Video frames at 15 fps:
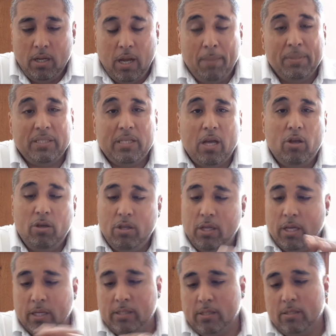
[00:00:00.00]
I'm going to tell you
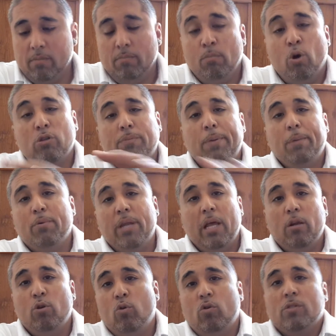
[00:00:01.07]
this. Most people that
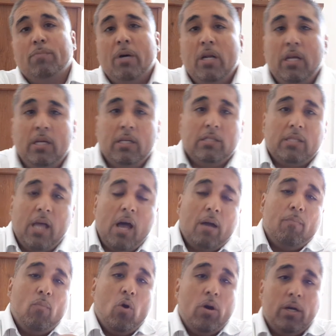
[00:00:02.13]
lose money in the
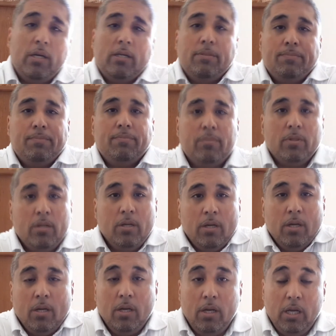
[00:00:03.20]
stock market
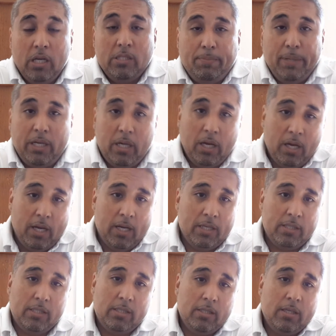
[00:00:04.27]
is
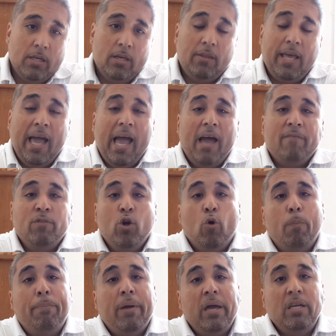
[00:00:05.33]
because they have no
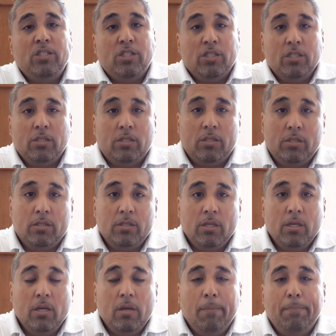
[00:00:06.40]
patience.
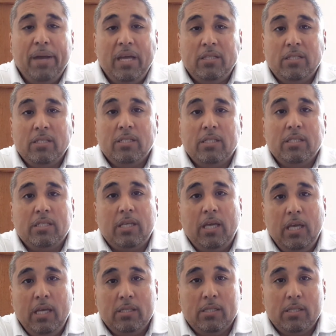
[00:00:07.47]
Patience is
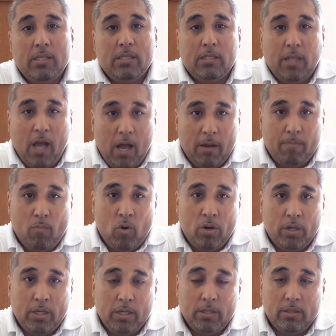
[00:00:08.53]
key to the stock
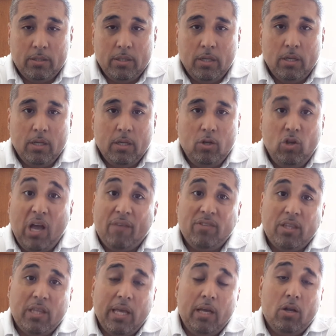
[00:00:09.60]
market. You have
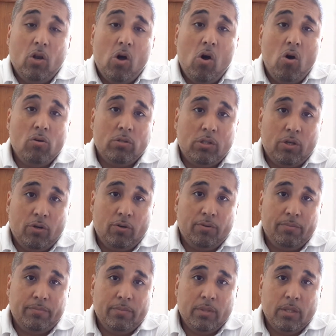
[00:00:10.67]
to think long term.